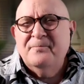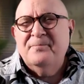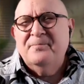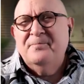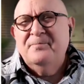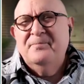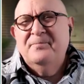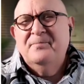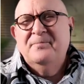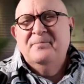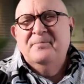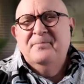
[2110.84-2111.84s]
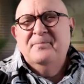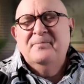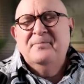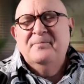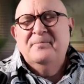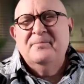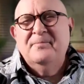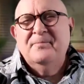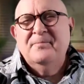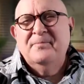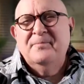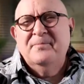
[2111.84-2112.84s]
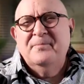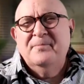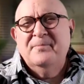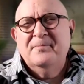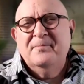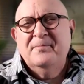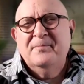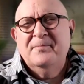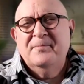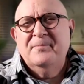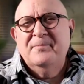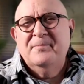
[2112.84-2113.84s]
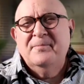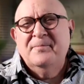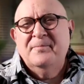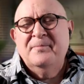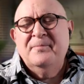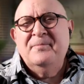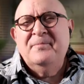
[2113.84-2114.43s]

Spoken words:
(silent)